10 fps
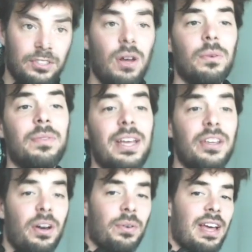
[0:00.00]
So there
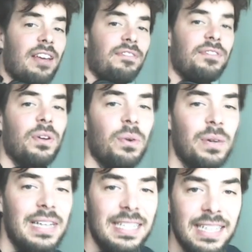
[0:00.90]
you go. If
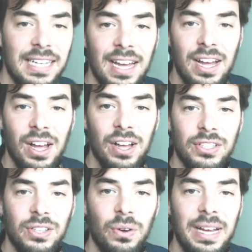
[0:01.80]
you're leading a
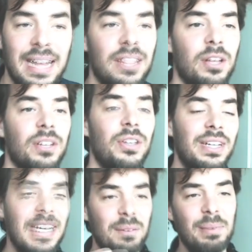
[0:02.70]
song in the
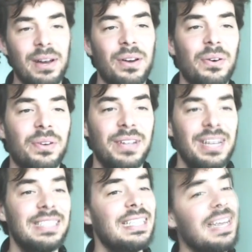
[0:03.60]
ukulele play along,
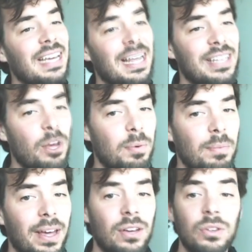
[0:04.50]
singing at the
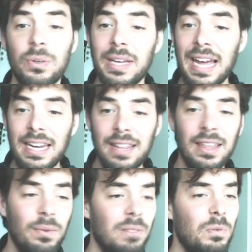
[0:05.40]
open mic, or doing
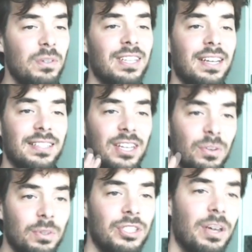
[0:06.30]
anything with music that
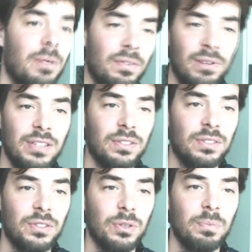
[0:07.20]
you want to share with your friends
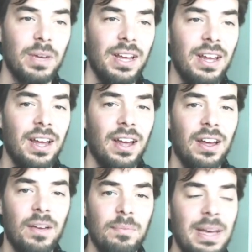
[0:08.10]
on Zoom,
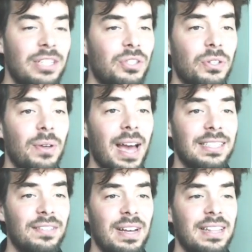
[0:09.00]
um, make sure you
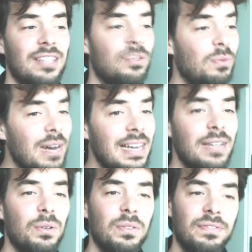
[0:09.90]
activate this
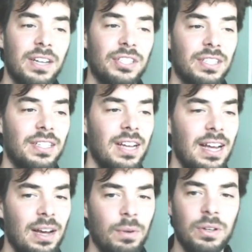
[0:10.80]
really cool function.
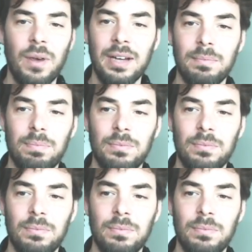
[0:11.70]
What a great,